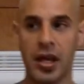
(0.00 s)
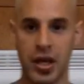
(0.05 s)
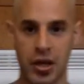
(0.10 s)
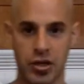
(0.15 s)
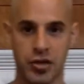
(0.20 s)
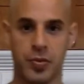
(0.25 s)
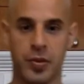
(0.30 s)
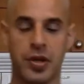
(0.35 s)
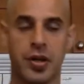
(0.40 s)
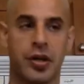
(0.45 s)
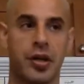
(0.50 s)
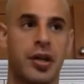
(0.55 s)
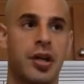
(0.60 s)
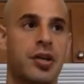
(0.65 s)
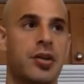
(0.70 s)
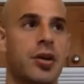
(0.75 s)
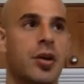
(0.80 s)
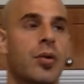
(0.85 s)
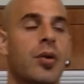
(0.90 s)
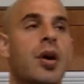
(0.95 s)
here's what you're going to
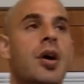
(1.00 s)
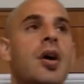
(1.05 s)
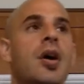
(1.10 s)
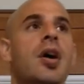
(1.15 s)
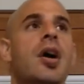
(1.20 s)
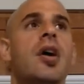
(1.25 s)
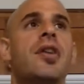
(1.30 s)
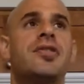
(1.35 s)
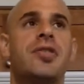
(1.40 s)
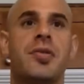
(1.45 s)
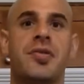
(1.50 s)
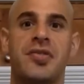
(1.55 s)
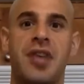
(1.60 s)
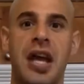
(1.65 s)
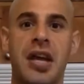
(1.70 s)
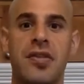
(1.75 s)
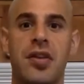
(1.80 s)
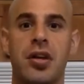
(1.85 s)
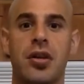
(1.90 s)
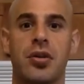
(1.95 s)
do. So,
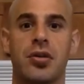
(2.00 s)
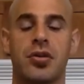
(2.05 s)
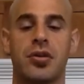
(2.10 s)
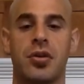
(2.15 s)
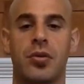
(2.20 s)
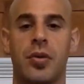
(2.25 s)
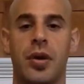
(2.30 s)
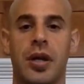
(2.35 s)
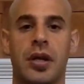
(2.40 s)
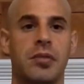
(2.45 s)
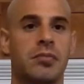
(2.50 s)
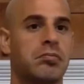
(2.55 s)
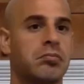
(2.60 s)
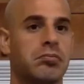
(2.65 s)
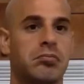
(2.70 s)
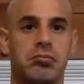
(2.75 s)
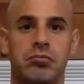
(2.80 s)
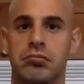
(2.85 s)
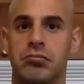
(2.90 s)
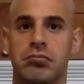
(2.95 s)
say that you're doing
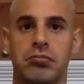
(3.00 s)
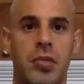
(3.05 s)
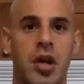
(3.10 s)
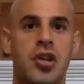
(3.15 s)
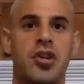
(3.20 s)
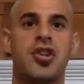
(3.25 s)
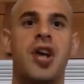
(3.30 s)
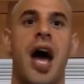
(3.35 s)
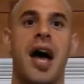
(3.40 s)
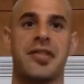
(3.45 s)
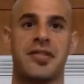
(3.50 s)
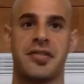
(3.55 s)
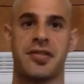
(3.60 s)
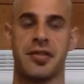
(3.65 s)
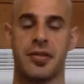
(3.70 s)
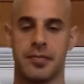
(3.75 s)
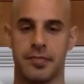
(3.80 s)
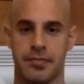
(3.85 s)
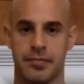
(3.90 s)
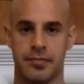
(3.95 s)

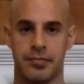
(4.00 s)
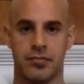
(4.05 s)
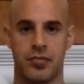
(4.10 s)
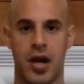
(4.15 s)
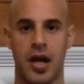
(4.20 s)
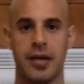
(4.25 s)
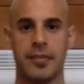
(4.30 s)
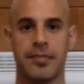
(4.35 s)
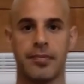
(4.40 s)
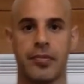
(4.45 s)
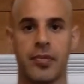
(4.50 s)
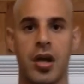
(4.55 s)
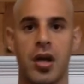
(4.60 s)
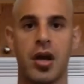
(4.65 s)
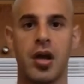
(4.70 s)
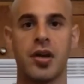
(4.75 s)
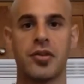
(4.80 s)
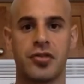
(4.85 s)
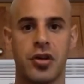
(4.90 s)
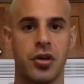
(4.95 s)
chest, right?
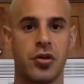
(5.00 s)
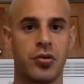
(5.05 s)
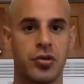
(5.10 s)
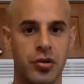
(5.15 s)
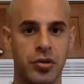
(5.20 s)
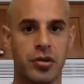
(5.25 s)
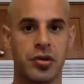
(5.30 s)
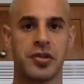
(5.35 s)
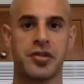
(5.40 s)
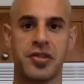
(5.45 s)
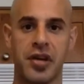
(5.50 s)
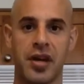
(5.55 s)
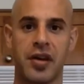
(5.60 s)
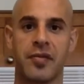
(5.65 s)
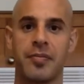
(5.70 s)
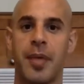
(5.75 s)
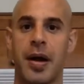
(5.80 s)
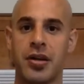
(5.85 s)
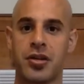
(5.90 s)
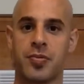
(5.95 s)
So, you do your set
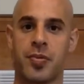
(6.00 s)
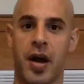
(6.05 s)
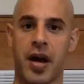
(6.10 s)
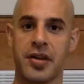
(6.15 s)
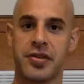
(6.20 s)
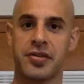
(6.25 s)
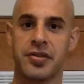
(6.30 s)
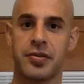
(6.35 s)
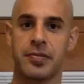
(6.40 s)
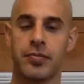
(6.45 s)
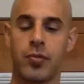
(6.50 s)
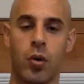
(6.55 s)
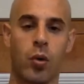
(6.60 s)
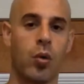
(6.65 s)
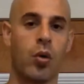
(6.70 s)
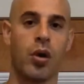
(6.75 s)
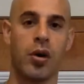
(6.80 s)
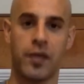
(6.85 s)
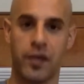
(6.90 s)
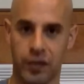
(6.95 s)
of bench press
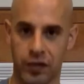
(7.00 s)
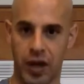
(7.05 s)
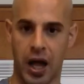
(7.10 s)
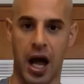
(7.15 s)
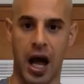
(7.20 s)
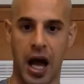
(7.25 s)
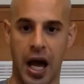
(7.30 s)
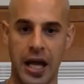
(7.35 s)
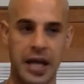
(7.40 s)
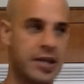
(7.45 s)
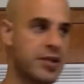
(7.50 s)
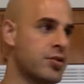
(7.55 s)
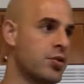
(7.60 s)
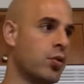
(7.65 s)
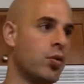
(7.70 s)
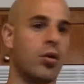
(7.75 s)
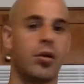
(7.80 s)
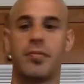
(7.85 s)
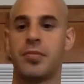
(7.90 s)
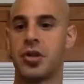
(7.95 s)
or flies
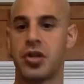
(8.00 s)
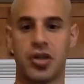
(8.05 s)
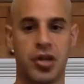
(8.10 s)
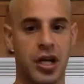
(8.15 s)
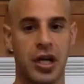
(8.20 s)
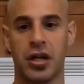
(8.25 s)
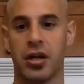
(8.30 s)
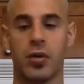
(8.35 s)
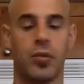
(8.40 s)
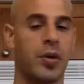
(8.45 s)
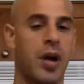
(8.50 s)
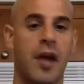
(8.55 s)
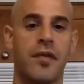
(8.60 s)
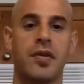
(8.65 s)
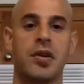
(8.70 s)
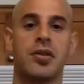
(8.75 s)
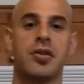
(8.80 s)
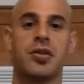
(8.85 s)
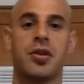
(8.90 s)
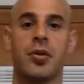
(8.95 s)
or machine or whatever
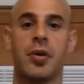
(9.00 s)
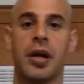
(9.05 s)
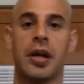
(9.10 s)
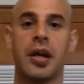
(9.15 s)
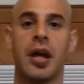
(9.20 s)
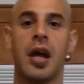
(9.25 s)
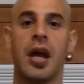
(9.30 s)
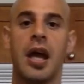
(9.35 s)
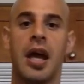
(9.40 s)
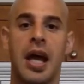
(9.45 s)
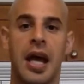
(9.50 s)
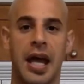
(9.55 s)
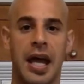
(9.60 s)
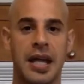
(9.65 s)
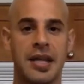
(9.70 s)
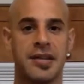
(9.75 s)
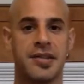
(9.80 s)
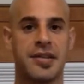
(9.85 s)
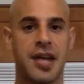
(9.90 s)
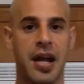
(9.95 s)
you're doing.
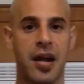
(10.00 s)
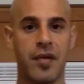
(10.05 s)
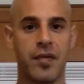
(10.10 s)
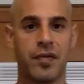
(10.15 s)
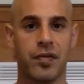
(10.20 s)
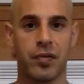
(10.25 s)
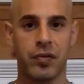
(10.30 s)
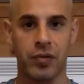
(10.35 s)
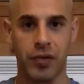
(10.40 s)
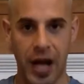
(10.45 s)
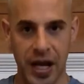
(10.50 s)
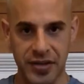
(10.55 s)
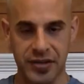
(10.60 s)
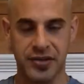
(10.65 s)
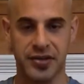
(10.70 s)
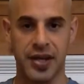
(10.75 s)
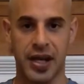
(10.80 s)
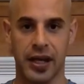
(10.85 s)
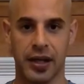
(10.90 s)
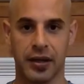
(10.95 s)
Instead of
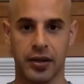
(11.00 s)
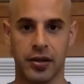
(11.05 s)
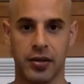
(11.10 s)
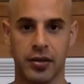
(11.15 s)
resting,